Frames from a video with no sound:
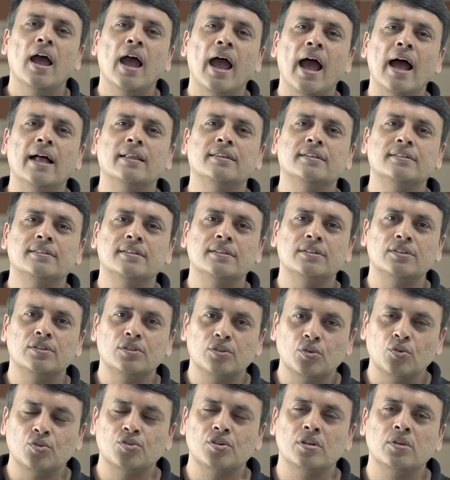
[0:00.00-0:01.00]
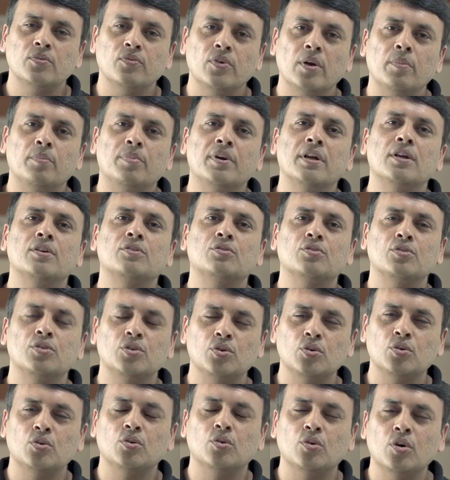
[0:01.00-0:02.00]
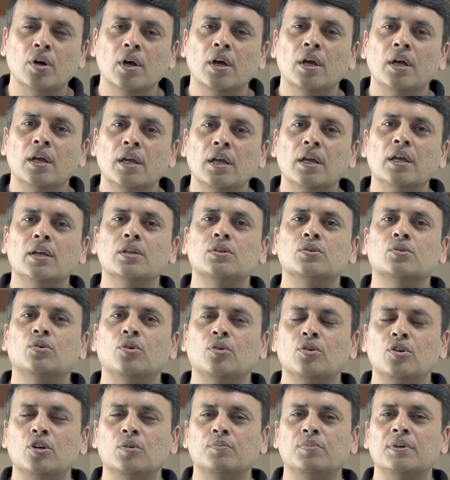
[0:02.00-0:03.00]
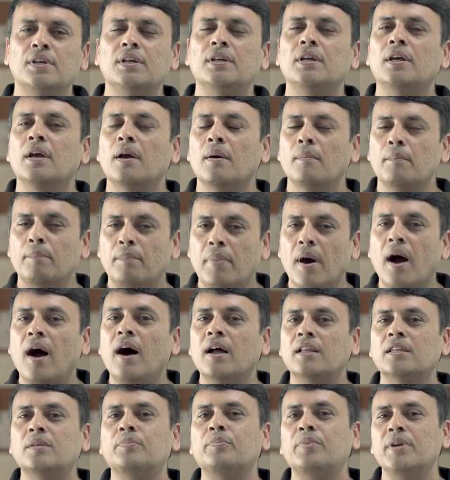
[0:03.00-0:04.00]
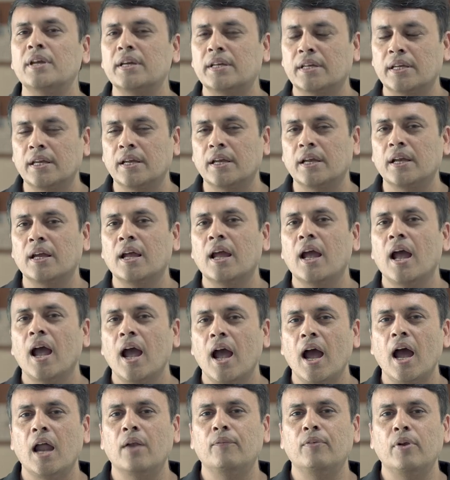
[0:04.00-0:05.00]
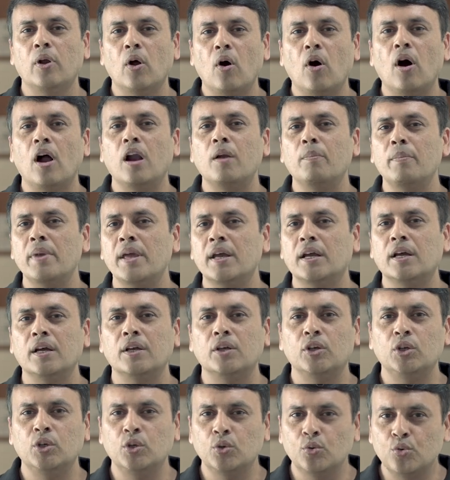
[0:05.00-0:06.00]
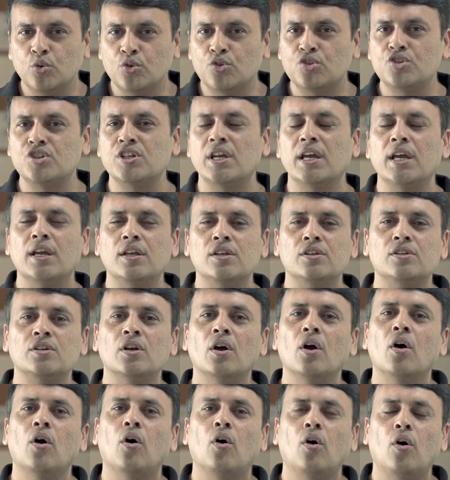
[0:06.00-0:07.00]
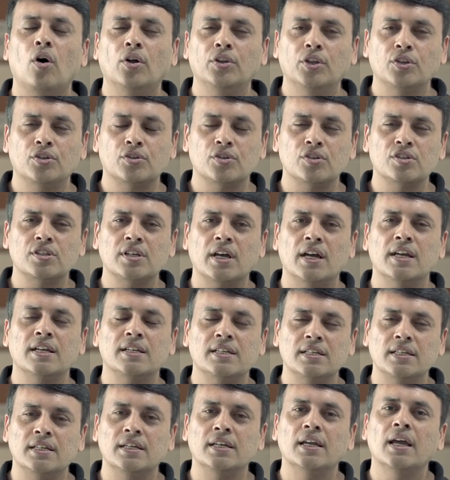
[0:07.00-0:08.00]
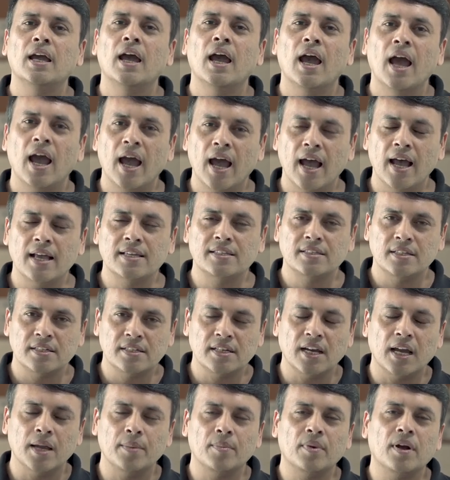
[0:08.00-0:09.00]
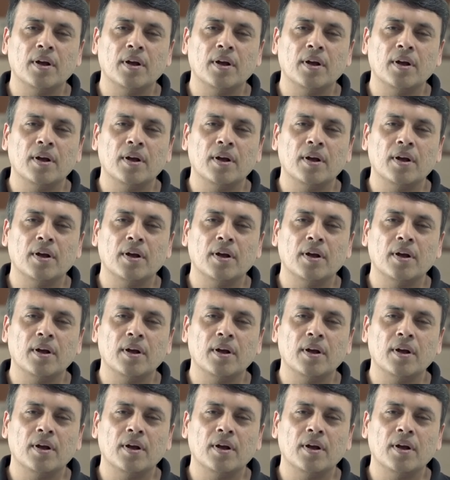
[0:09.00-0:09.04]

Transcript: and this institution will bring to you is going to be path breaking and will all make a huge change on the society as the time